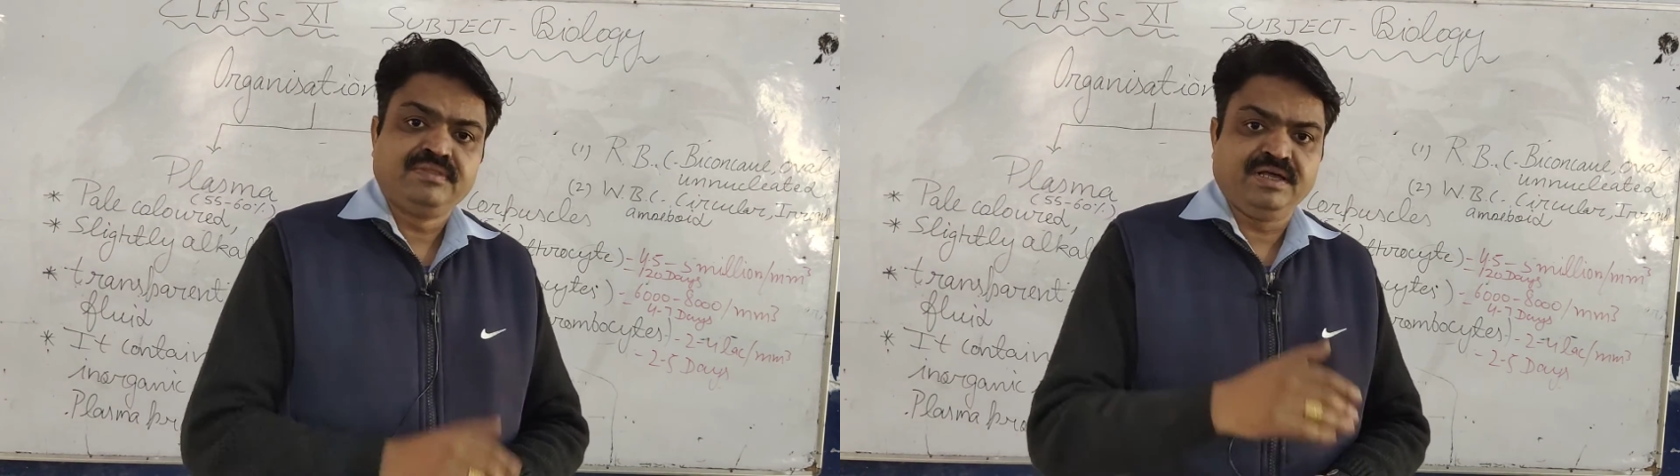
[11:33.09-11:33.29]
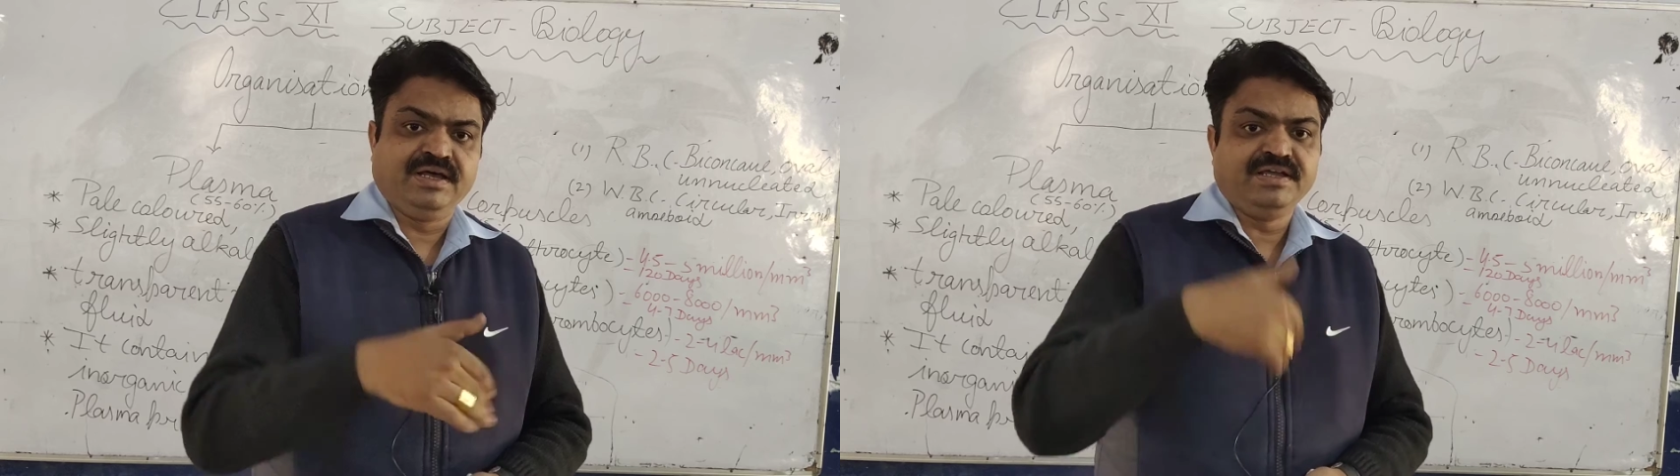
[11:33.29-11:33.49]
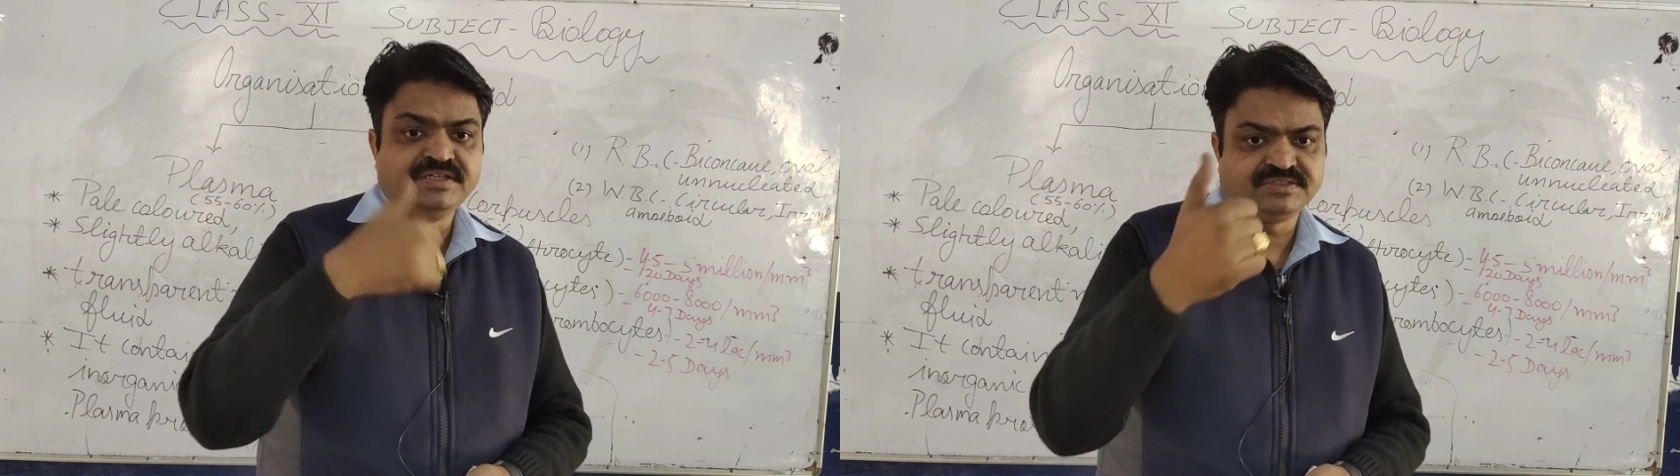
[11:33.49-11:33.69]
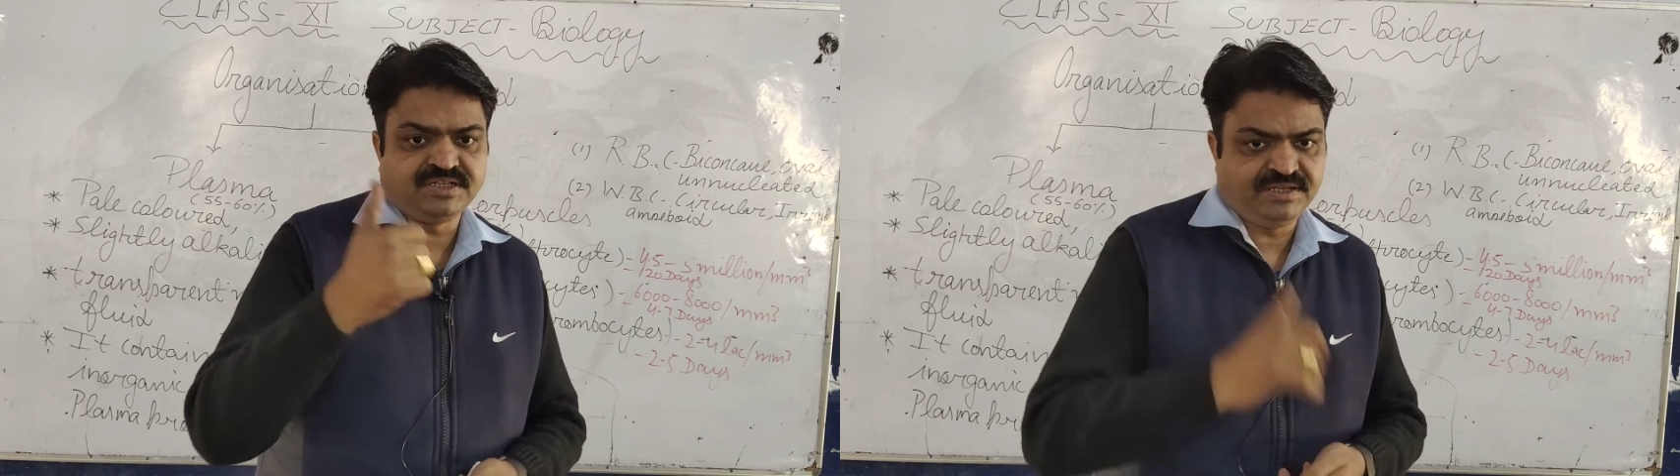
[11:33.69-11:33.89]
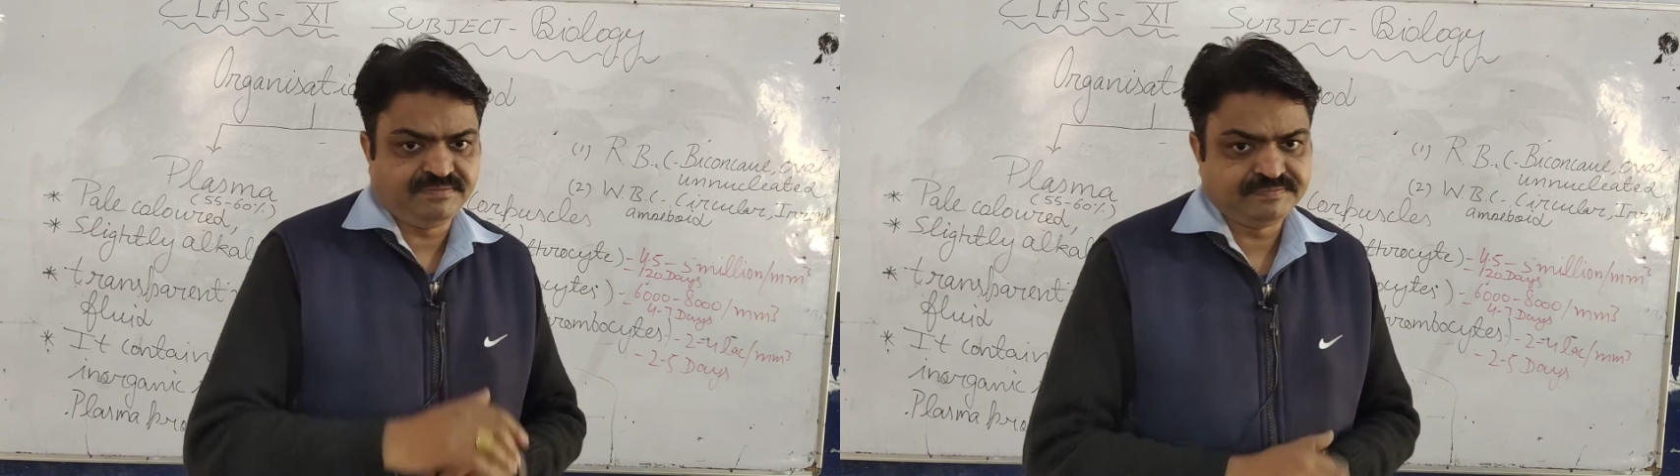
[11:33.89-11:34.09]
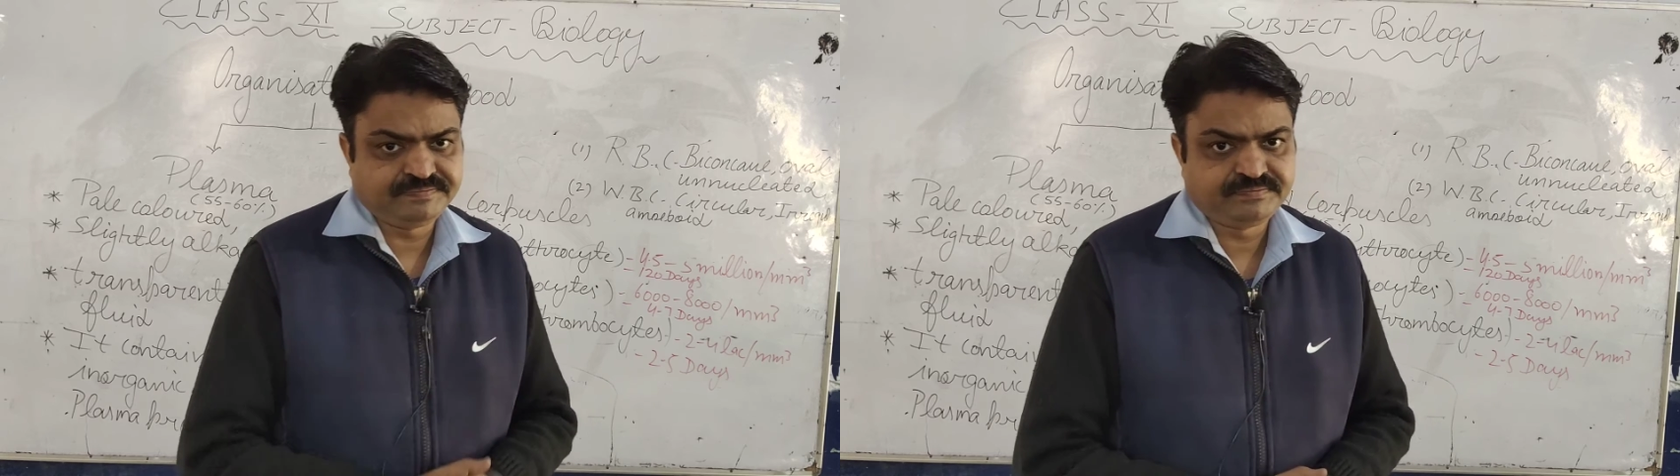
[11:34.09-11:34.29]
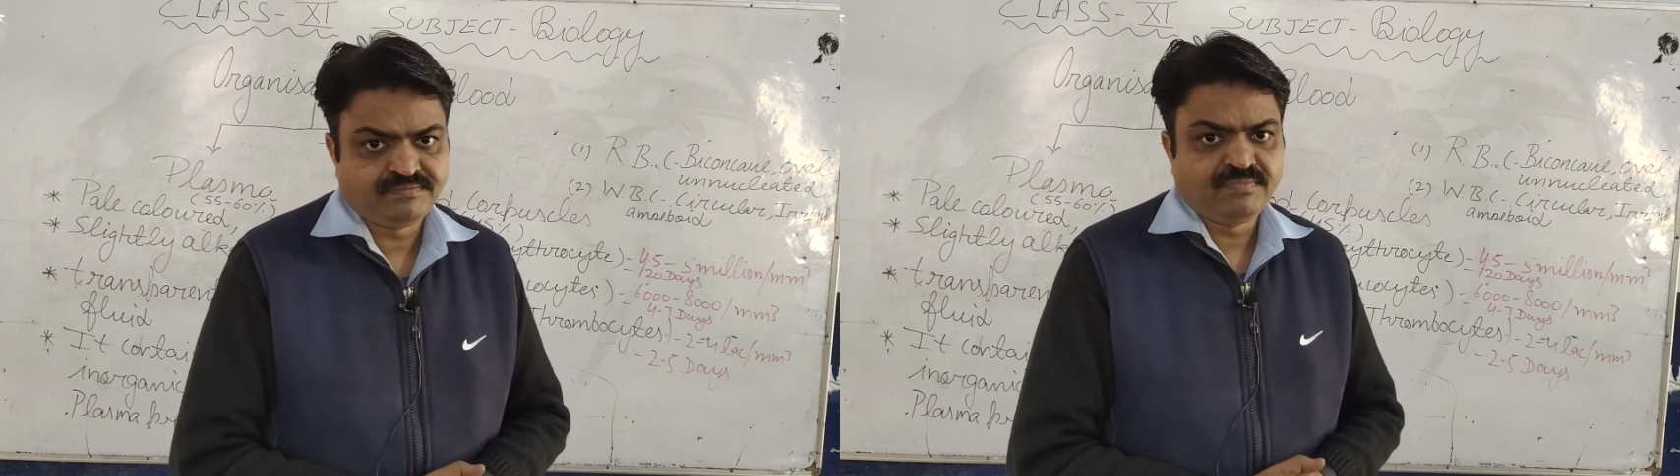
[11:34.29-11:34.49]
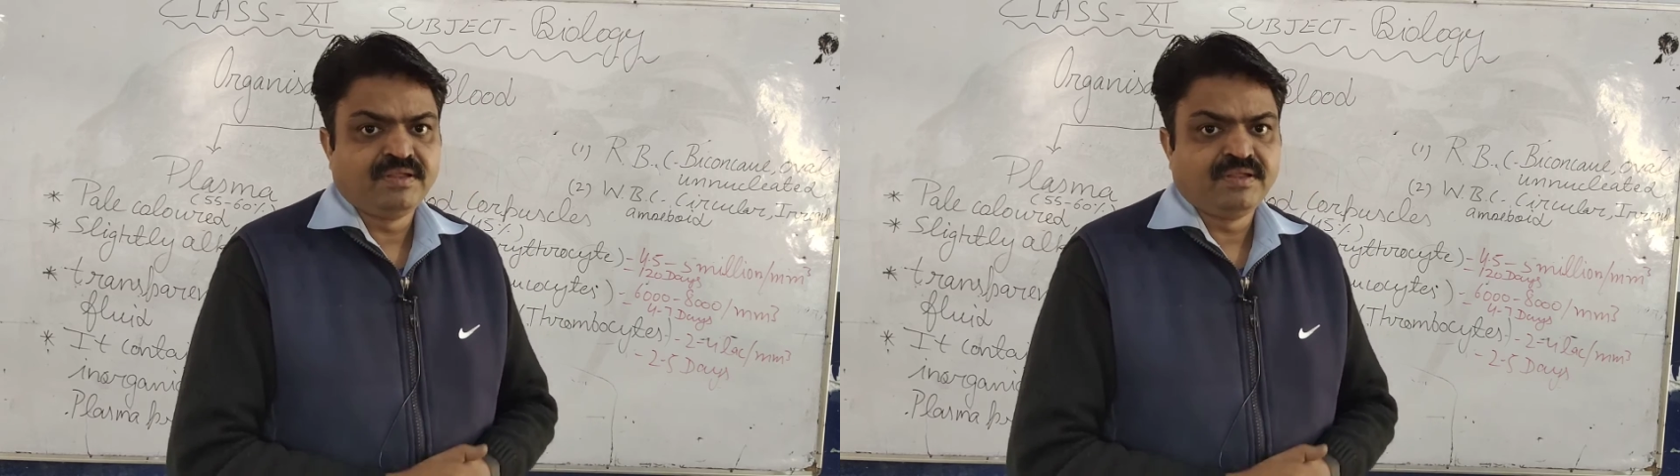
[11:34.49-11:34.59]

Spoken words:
the injury.